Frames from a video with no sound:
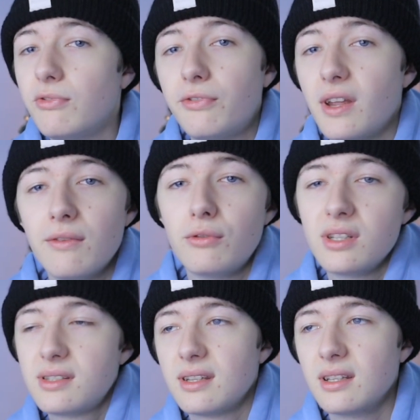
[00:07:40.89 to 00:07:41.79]

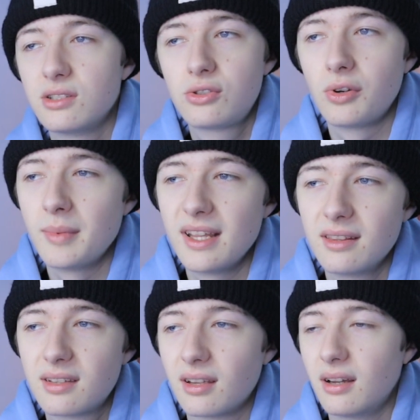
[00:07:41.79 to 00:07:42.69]
favorite
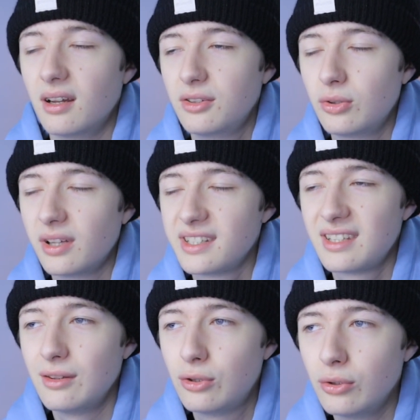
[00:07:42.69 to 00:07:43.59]
instruments to
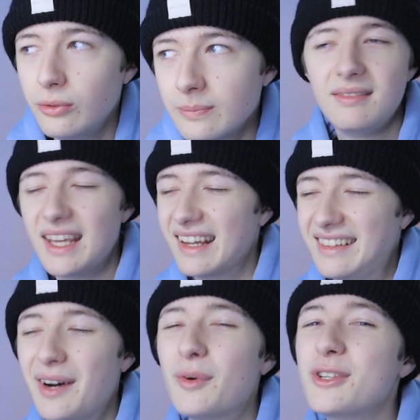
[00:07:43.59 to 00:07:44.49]
listen to. Yeah,
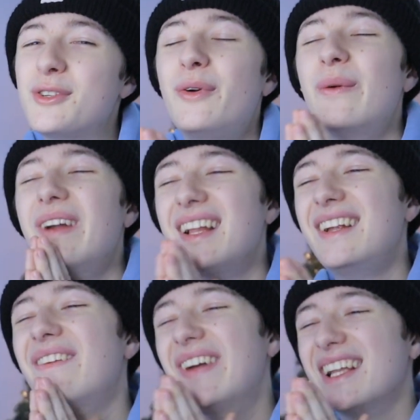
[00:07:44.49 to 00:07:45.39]
that was
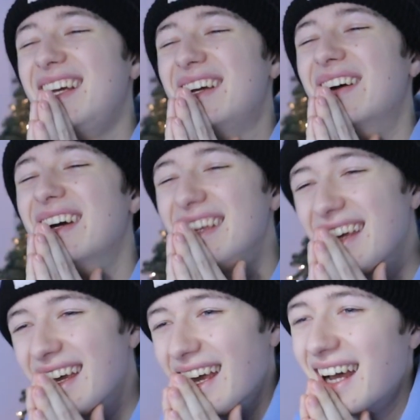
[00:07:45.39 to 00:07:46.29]
really, really good.
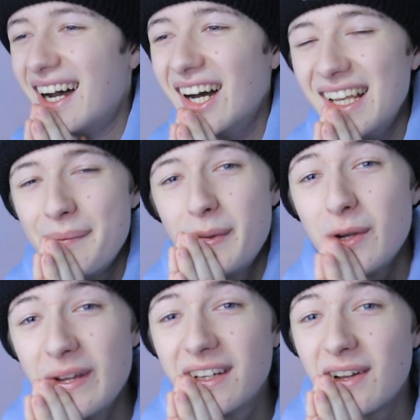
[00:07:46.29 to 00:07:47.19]
Let me
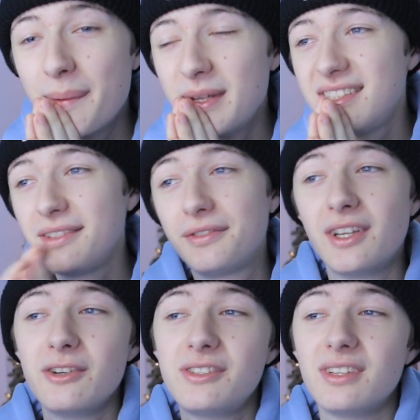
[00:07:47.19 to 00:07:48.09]
know in the comments if
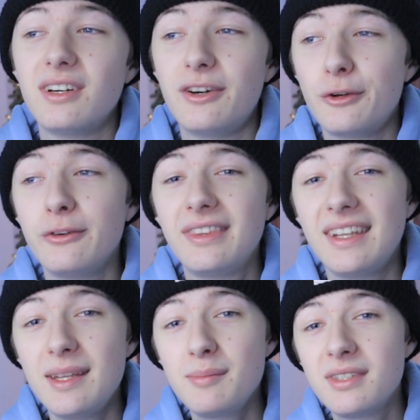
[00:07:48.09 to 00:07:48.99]
there's other
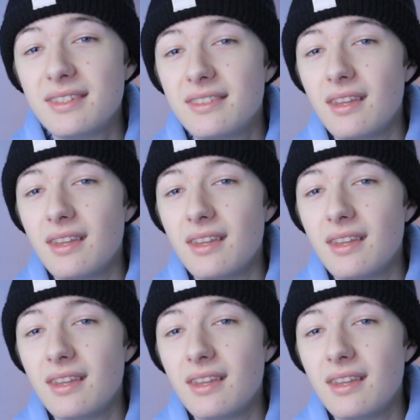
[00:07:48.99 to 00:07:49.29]
themes